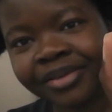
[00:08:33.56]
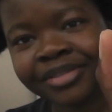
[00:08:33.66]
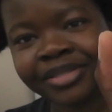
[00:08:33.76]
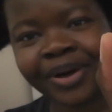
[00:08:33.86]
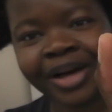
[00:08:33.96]

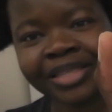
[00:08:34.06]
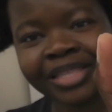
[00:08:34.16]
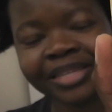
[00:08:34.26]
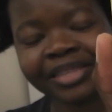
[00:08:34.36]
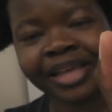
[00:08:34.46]
So I
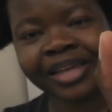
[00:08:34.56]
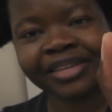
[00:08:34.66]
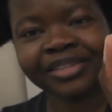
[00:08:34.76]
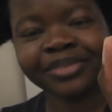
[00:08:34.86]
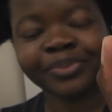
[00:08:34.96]
think that
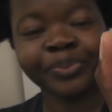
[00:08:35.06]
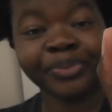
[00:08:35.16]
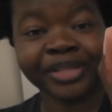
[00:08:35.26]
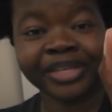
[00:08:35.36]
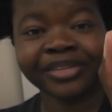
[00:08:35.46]
is
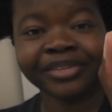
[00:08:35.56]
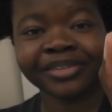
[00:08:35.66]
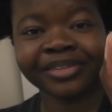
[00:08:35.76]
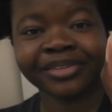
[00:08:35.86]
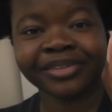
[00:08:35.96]
brilliant.
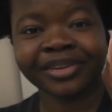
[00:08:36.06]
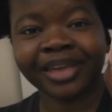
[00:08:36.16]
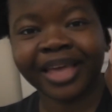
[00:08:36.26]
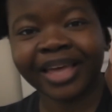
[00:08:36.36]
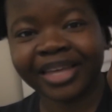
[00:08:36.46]

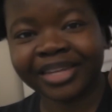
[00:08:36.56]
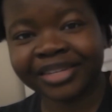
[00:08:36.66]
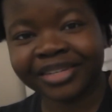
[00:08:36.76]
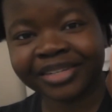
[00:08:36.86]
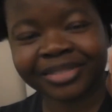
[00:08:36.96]

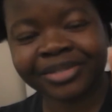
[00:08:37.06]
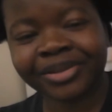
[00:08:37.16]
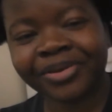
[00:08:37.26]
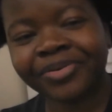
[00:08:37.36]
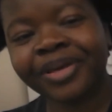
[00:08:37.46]
And to
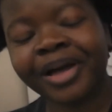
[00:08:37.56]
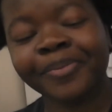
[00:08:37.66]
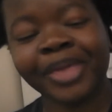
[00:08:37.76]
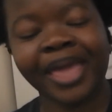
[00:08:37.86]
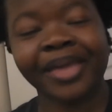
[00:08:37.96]
know that
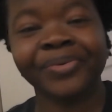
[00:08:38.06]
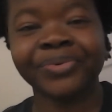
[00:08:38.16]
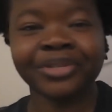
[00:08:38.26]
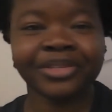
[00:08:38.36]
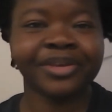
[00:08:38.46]
I'm getting
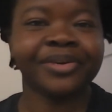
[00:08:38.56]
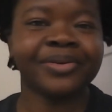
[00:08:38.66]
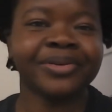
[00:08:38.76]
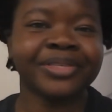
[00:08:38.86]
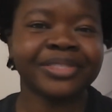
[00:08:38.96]
all of
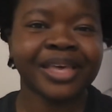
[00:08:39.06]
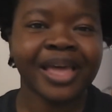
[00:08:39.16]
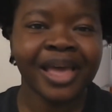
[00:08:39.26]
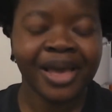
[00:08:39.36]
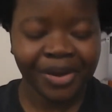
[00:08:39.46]
those
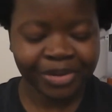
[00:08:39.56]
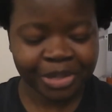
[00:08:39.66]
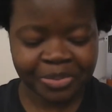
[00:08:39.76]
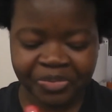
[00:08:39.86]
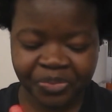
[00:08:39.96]
on
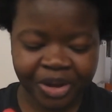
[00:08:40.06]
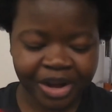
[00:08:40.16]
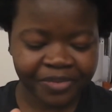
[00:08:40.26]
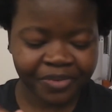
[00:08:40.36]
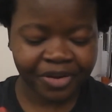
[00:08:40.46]
top of
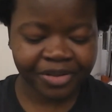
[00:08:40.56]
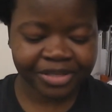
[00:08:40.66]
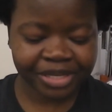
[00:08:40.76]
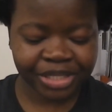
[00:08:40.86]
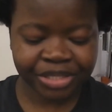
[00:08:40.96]
whatever
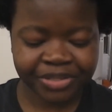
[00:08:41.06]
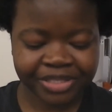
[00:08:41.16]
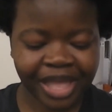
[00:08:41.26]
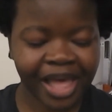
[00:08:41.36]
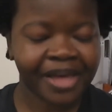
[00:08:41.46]
else I choose
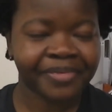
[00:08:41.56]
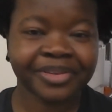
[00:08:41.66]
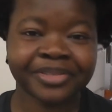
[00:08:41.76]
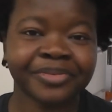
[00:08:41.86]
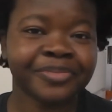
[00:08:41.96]
to have,
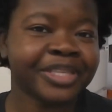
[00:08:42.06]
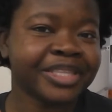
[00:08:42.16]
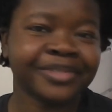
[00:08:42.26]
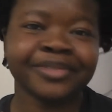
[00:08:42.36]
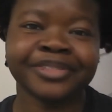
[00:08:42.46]
because for me
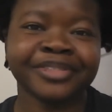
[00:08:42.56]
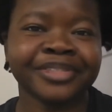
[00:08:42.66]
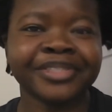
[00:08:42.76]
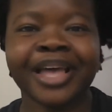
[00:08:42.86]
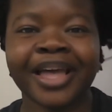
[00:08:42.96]
this is just a
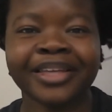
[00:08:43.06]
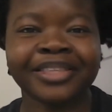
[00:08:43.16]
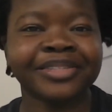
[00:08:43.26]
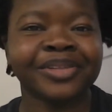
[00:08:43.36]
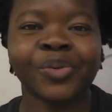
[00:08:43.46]
snack.
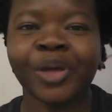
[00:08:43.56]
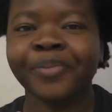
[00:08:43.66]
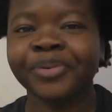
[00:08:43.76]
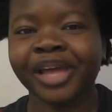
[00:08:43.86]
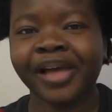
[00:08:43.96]
There's no way
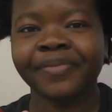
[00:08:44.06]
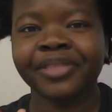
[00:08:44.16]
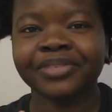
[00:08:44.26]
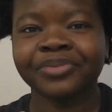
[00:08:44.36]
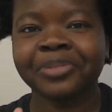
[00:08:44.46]
I'm going to have
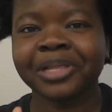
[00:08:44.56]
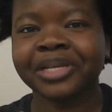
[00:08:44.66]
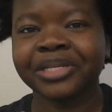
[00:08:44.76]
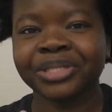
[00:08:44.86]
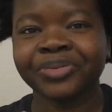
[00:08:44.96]
this for my
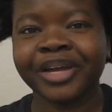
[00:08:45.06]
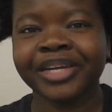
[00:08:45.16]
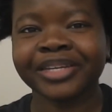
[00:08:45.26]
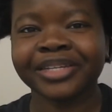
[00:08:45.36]
lunch, right?